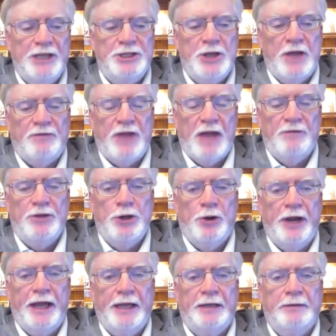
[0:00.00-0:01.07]
you have to have in your
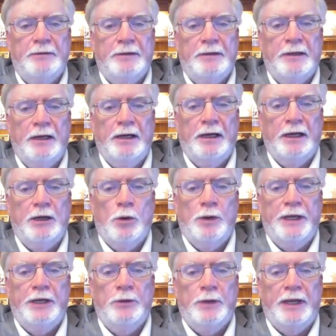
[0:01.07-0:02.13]
head going
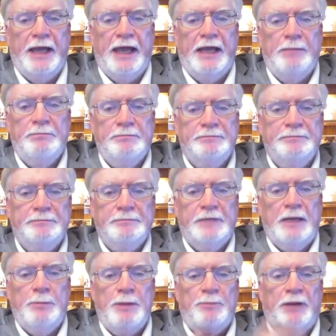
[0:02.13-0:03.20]
into a game?
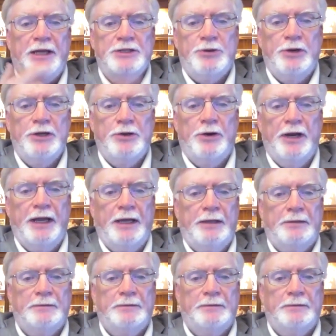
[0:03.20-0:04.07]
How many plays are in your head?